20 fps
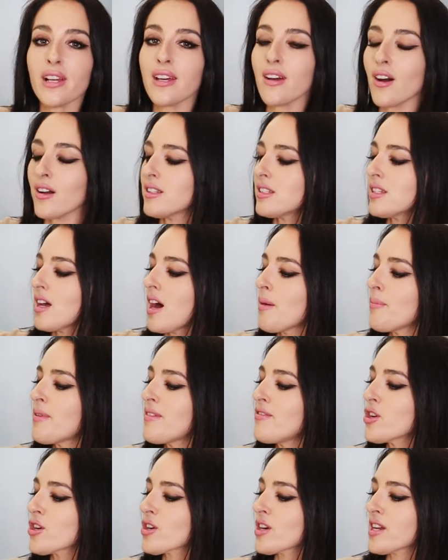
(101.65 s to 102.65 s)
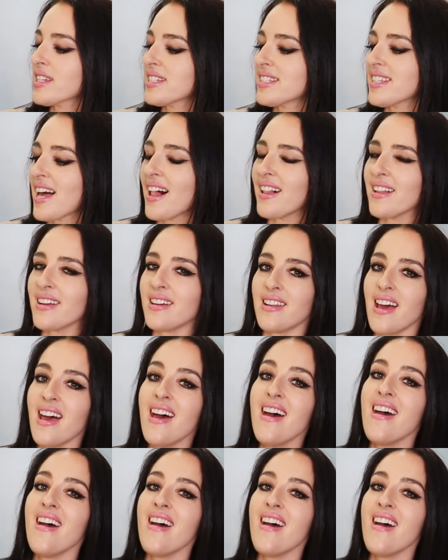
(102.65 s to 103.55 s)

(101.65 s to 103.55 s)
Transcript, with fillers: it on top of your Greek salad